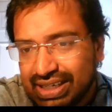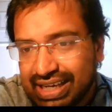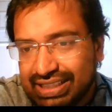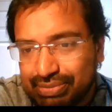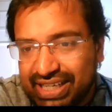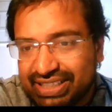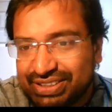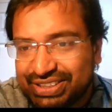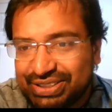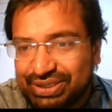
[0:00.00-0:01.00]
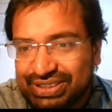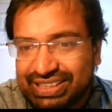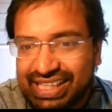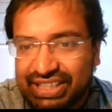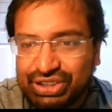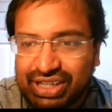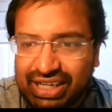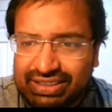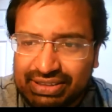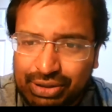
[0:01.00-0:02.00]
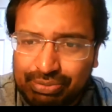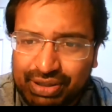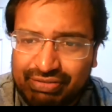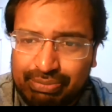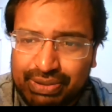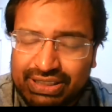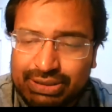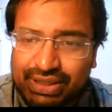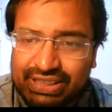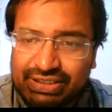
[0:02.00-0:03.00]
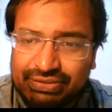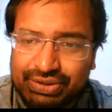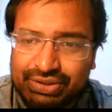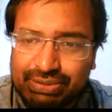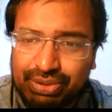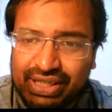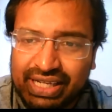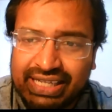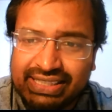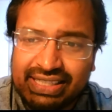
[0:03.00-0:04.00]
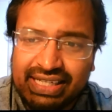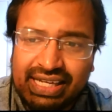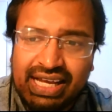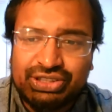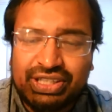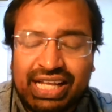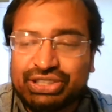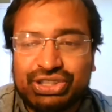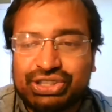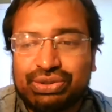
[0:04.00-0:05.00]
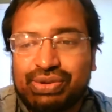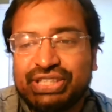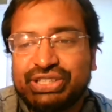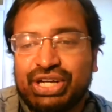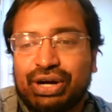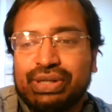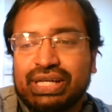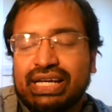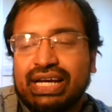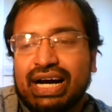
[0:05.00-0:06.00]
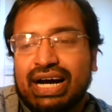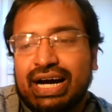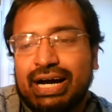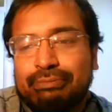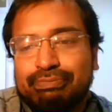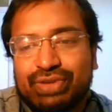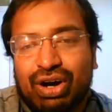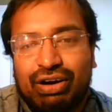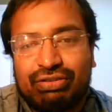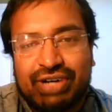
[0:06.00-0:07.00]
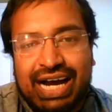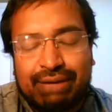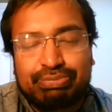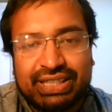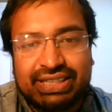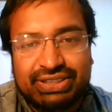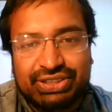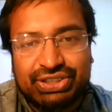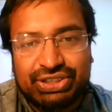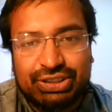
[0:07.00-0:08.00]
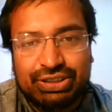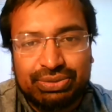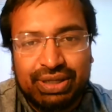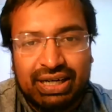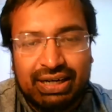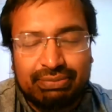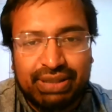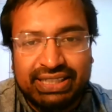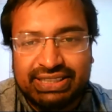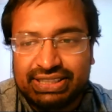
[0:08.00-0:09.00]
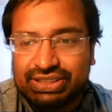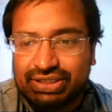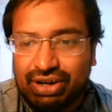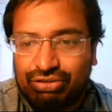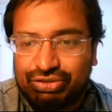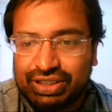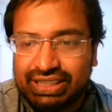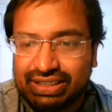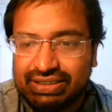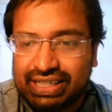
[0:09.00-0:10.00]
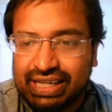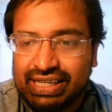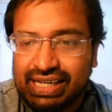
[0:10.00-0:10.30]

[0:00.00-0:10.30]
In the medical school selection criteria, number of applicants per interview, 3.8. So that's just the ratio of applicants to places offered, okay?